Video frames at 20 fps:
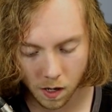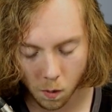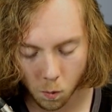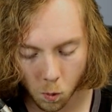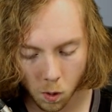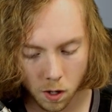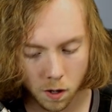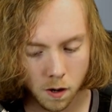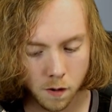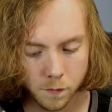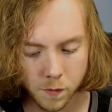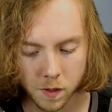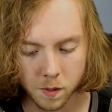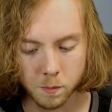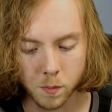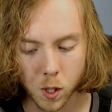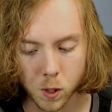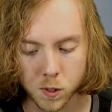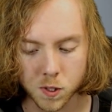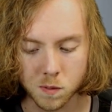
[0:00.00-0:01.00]
one of the
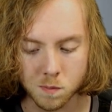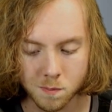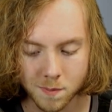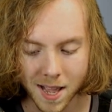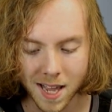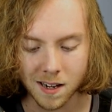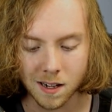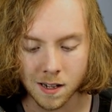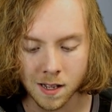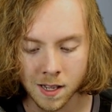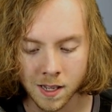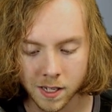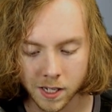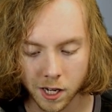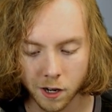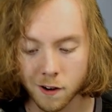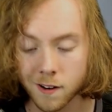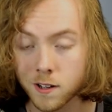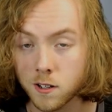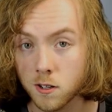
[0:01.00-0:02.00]
most meta
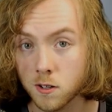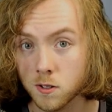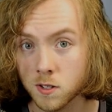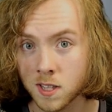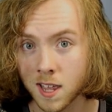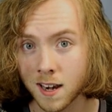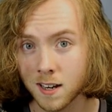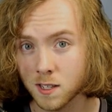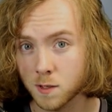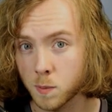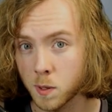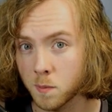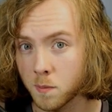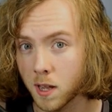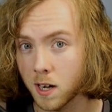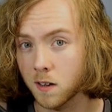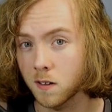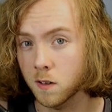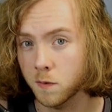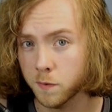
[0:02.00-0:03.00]
characters that has been
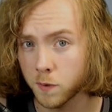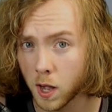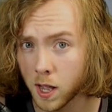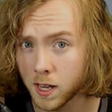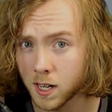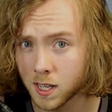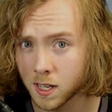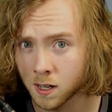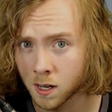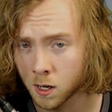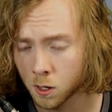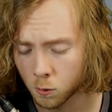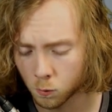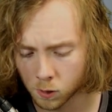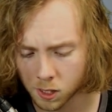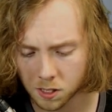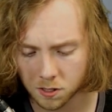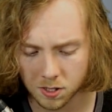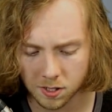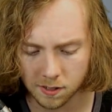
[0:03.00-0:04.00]
meta-defining
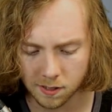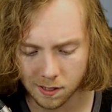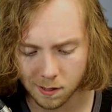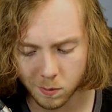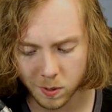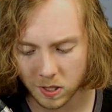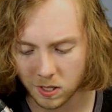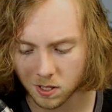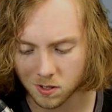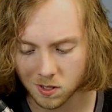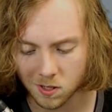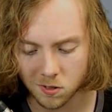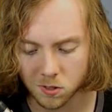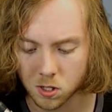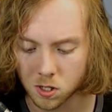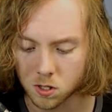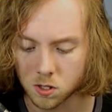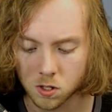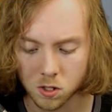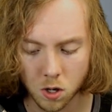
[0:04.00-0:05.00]
recently because he's
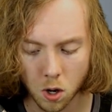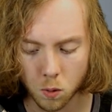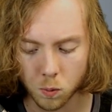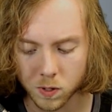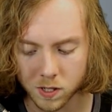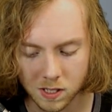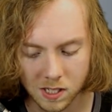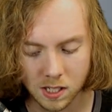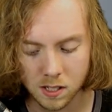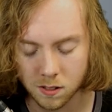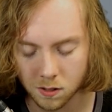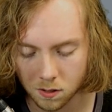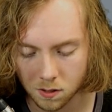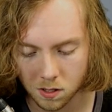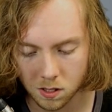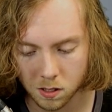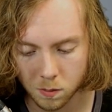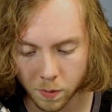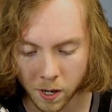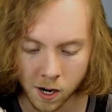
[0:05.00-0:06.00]
just so
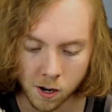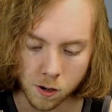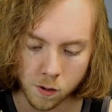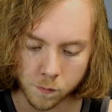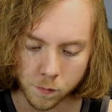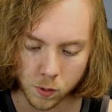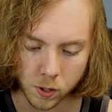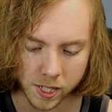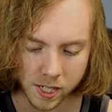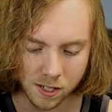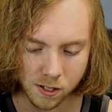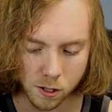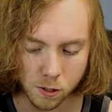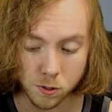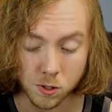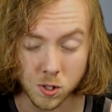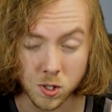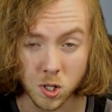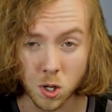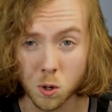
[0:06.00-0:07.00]
ridiculously powerful and goes
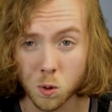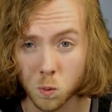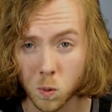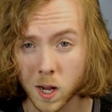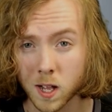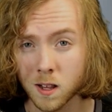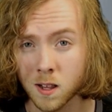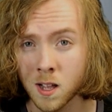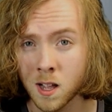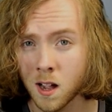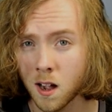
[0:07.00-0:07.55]
so well